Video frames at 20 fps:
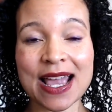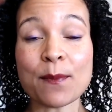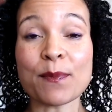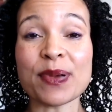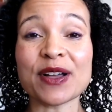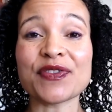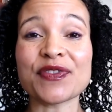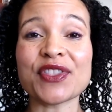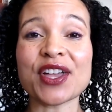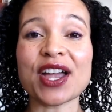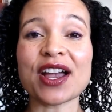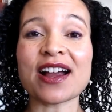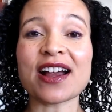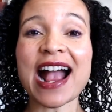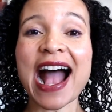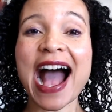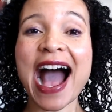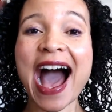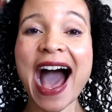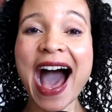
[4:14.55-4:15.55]
but they're
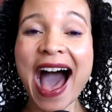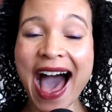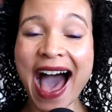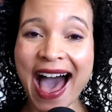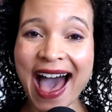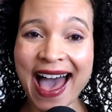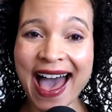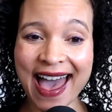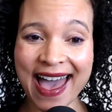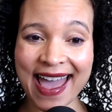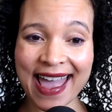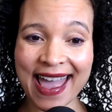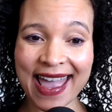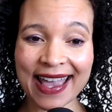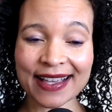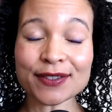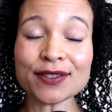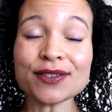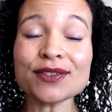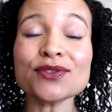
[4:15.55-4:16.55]
high,
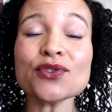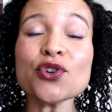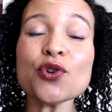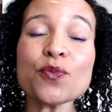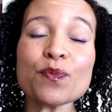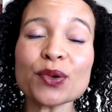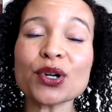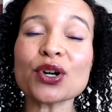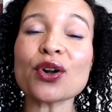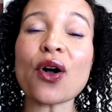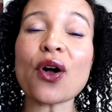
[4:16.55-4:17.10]
super